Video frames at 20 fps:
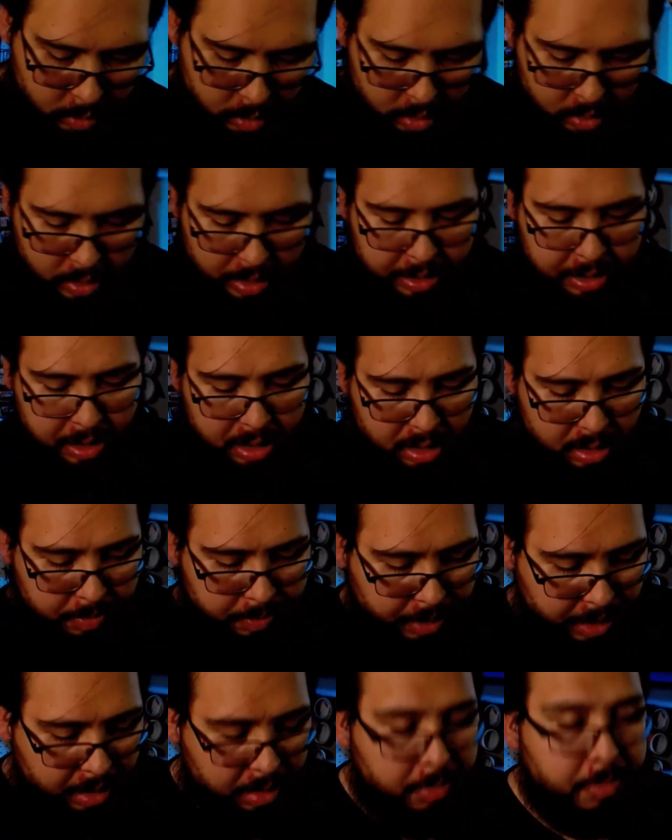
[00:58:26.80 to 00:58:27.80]
So I took the
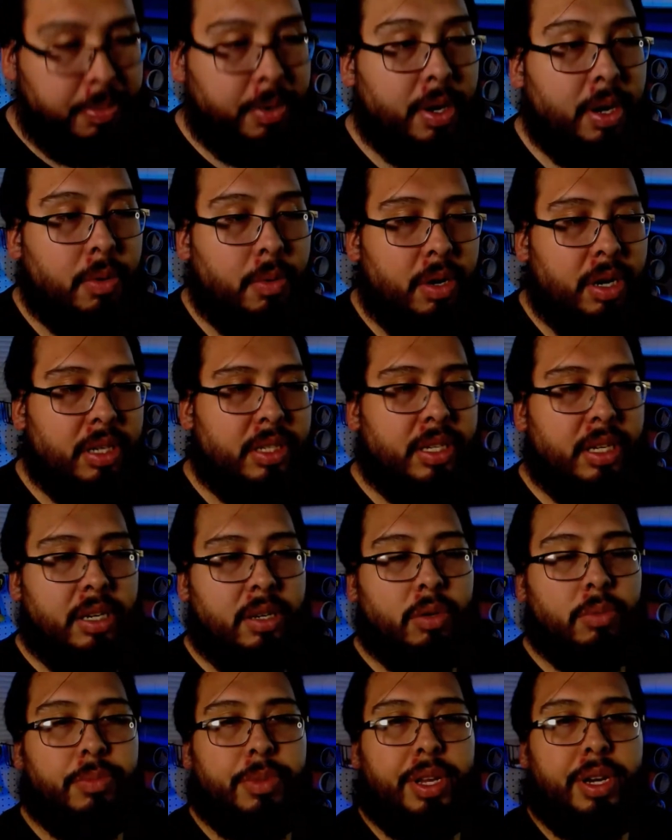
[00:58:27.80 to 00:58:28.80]
bottom part where it said
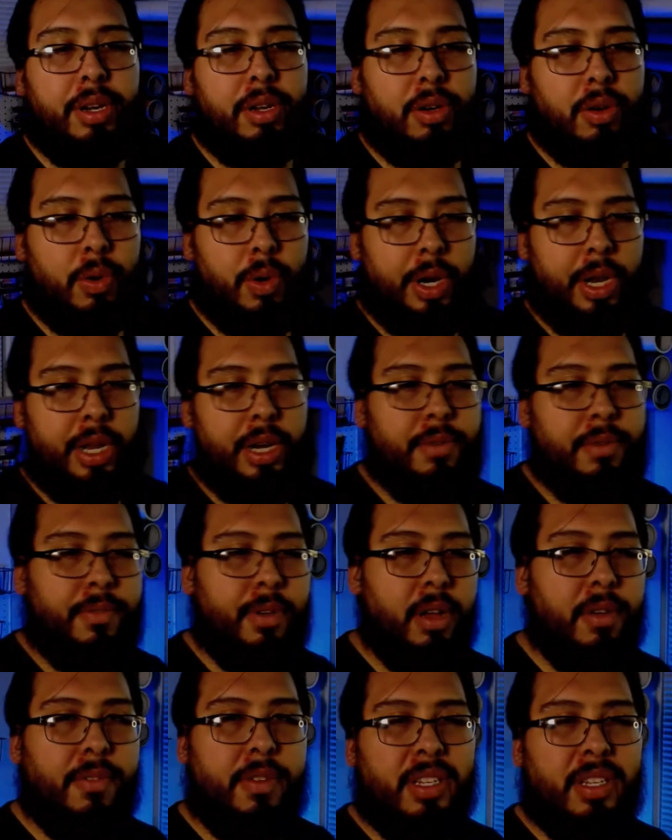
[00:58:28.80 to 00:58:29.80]
Lumedia Creative
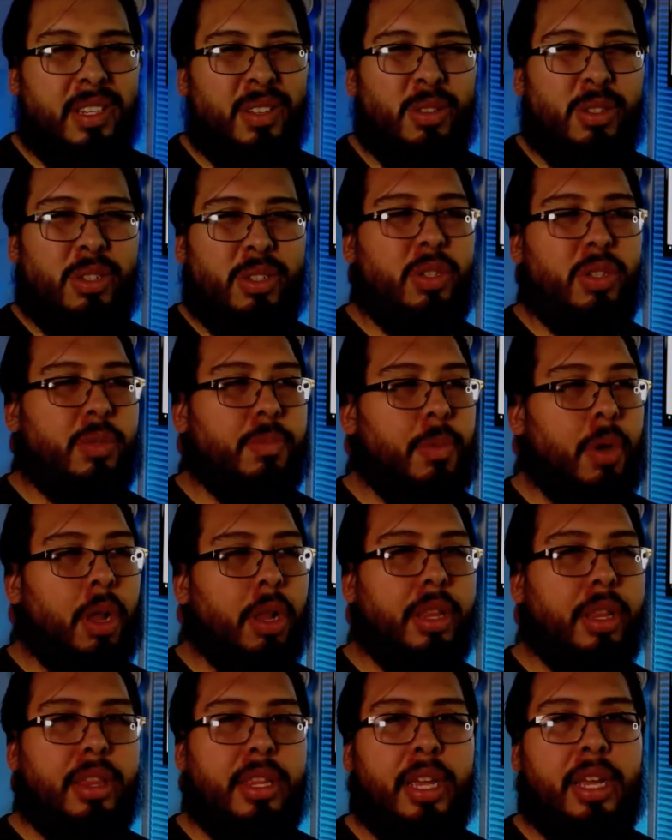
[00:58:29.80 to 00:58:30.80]
off because it was too small
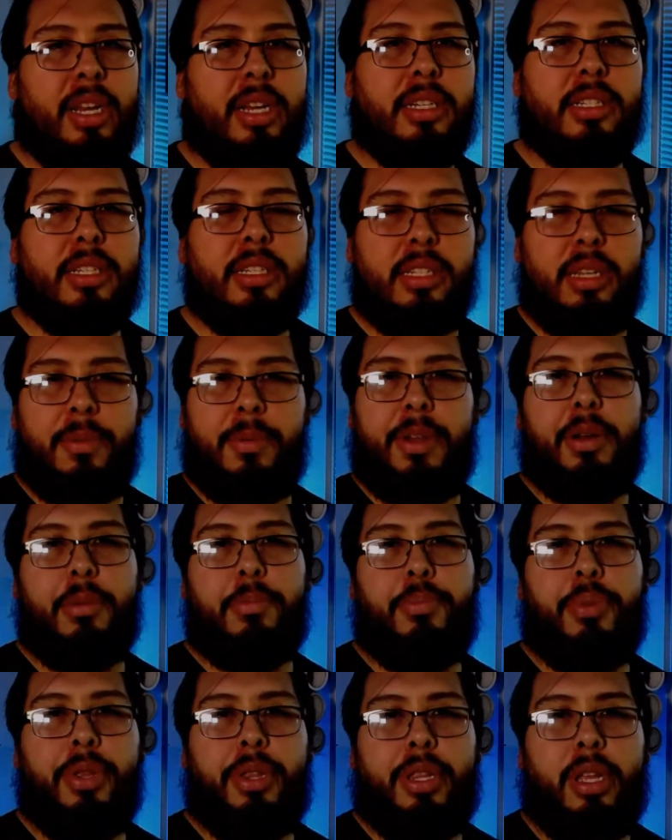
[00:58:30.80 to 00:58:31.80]
and thin, and since I'm gonna
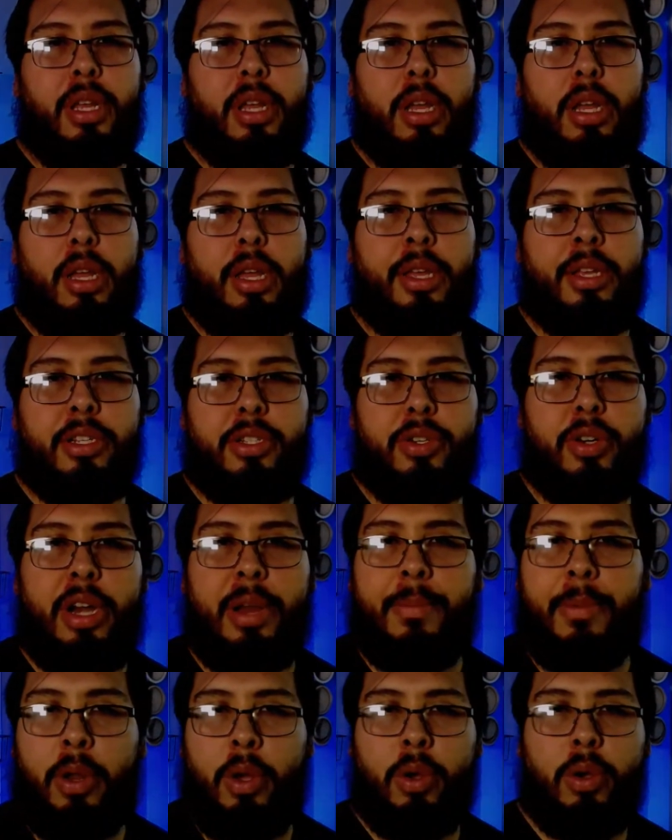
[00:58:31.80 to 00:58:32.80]
put the
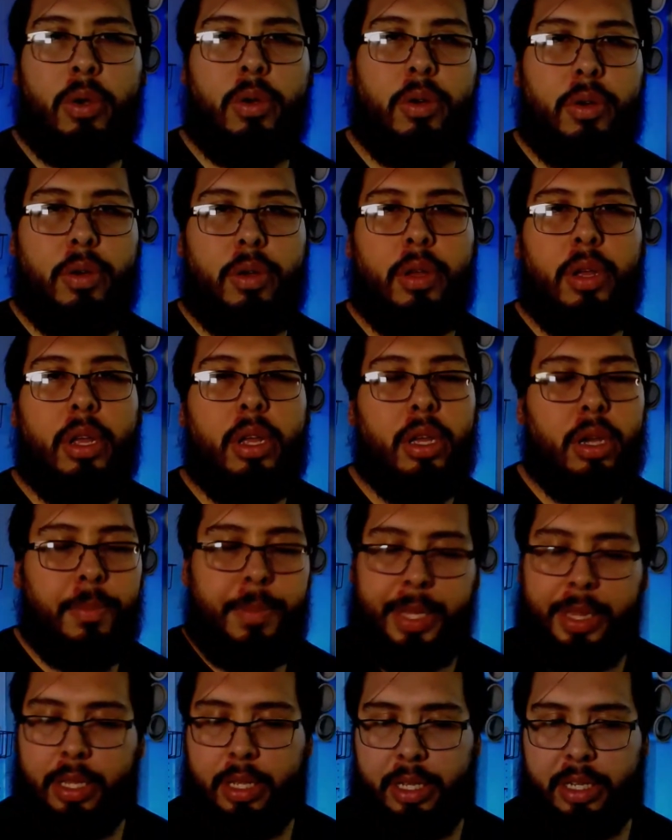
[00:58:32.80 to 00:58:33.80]
Instagram logo, the
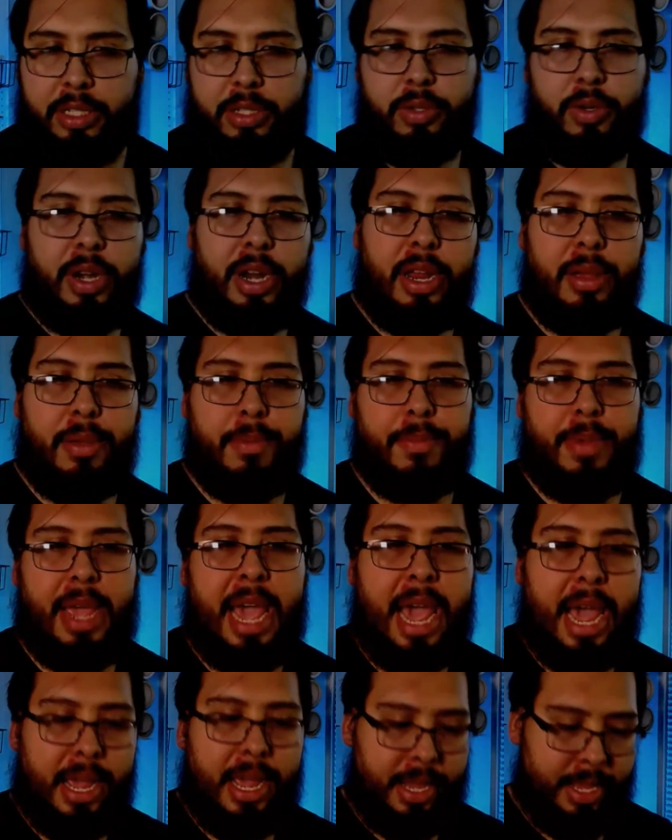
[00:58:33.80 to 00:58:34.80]
Instagram
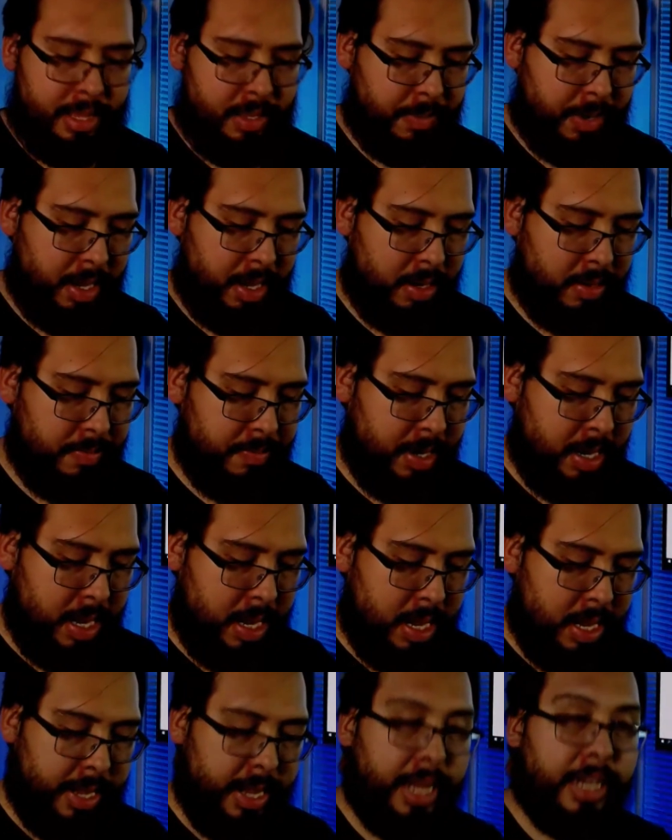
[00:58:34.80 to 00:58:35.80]
at the bottom,
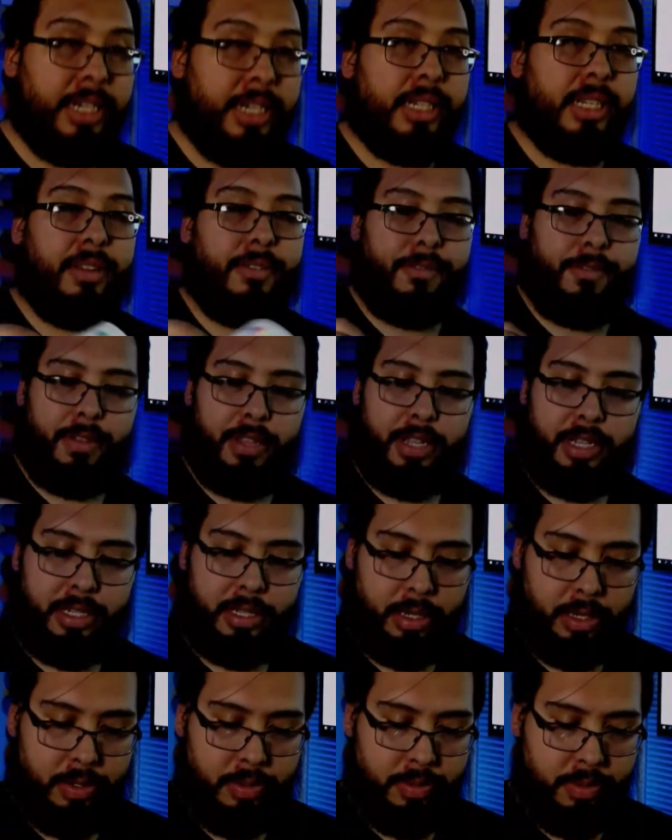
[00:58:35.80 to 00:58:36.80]
I just left this
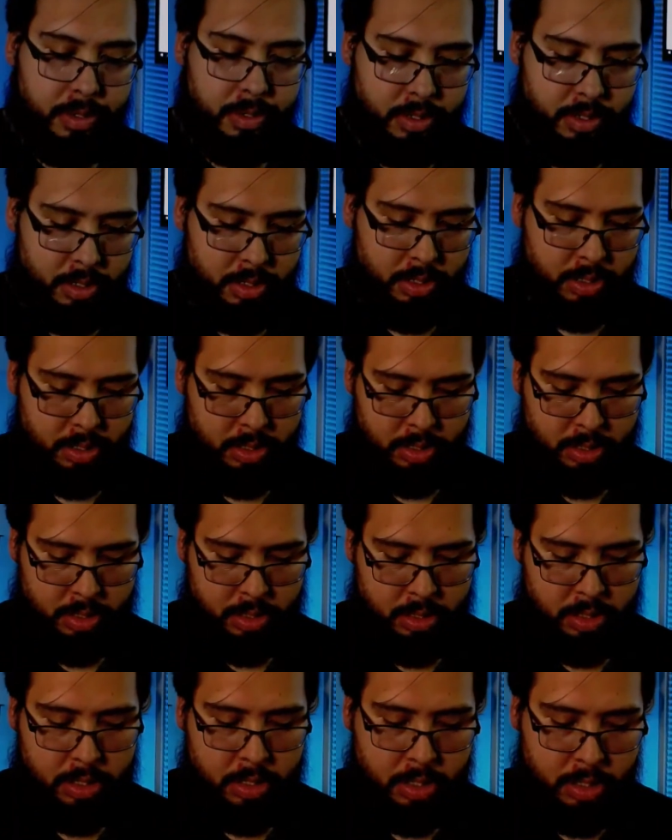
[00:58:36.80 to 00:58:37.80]
alone.
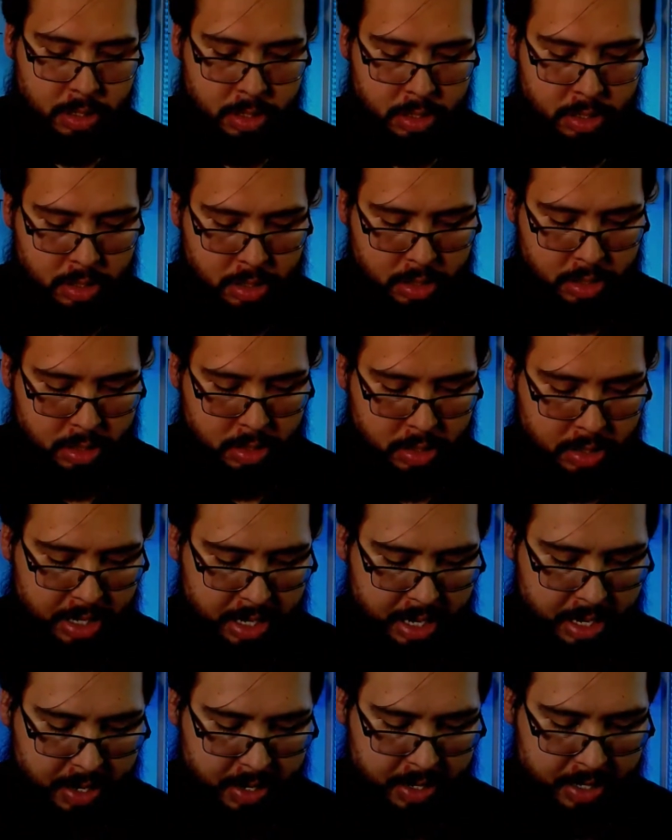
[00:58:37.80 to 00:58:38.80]
So
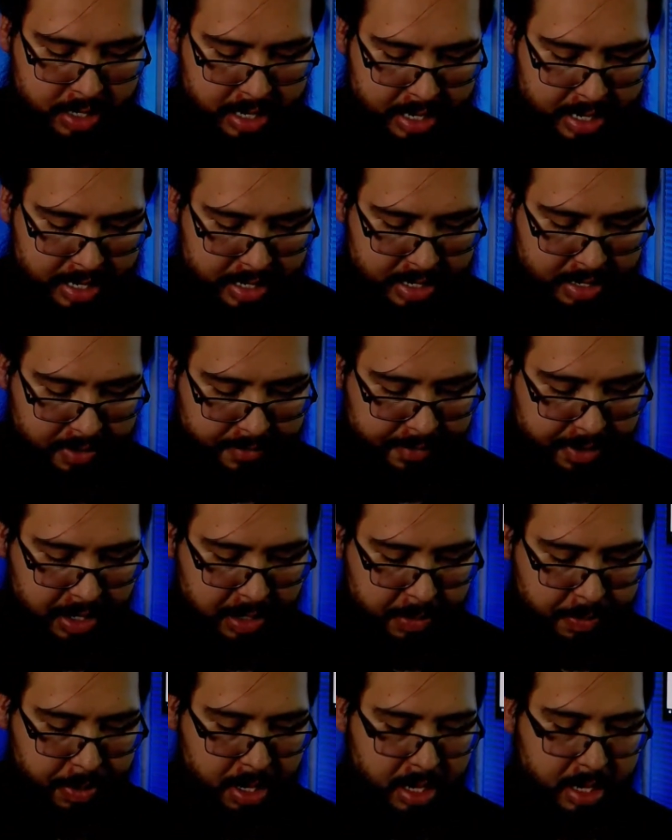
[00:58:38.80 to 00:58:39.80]
here's, I guess, the
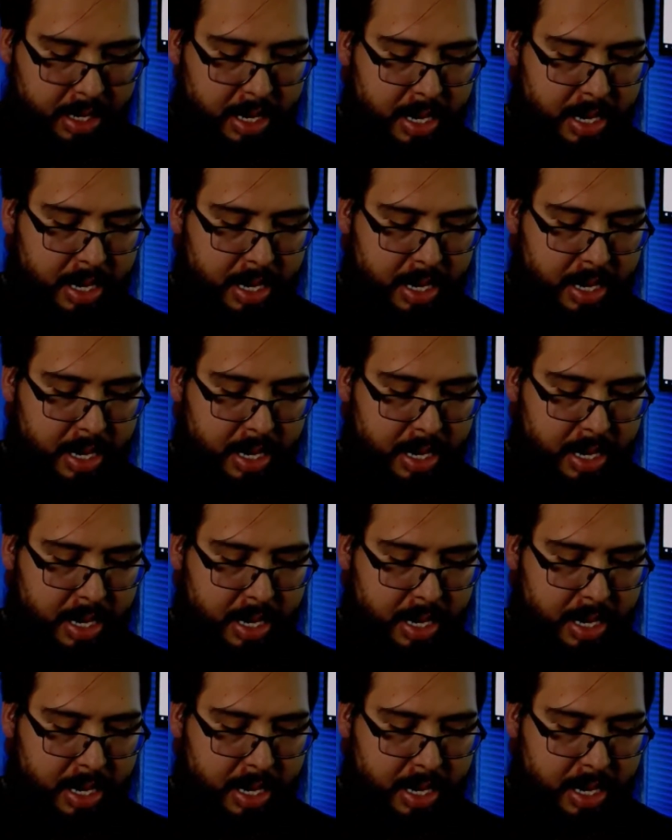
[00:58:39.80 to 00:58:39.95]
finished product,